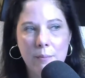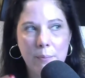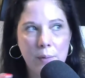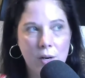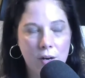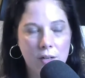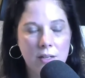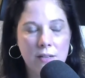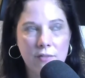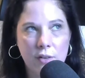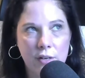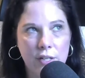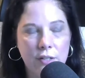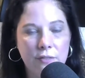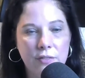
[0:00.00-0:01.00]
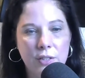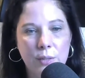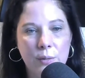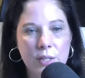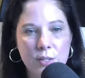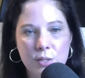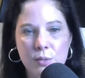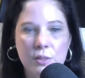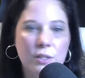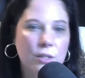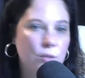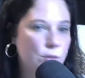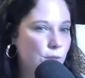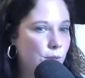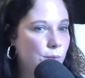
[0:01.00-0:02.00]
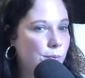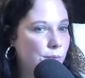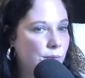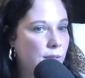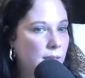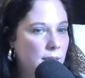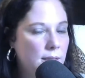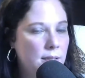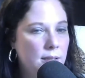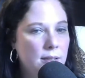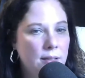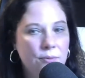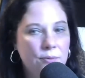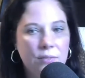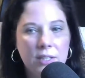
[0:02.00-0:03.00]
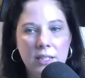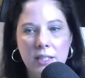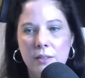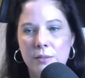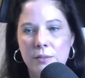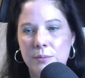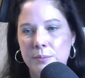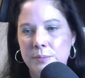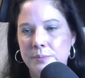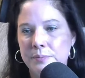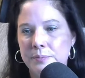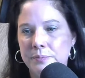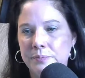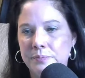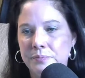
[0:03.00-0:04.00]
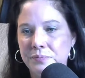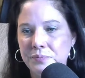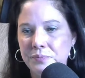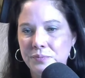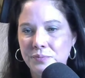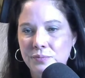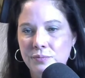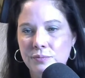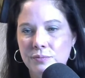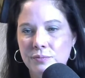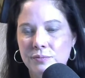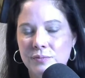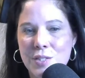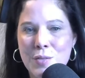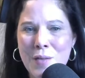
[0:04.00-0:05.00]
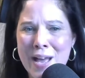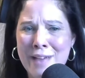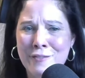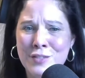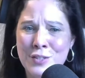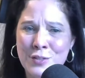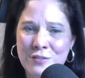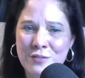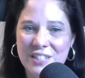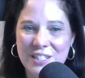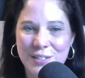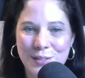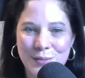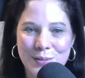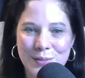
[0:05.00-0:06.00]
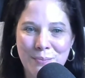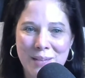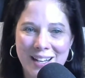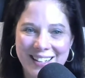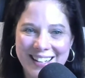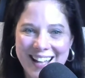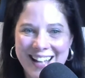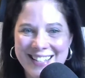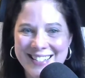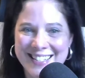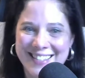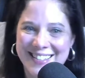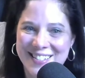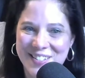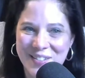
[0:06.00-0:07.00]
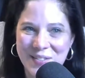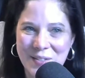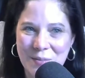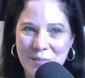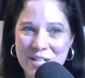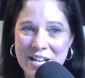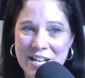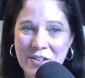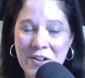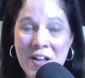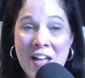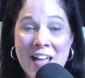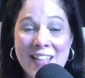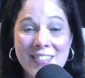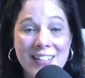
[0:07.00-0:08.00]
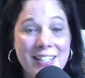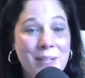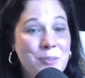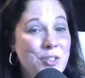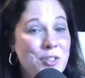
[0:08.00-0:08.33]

part of her interview into a YouTube video. So I have two venues, a podcast and this YouTube channel that I'm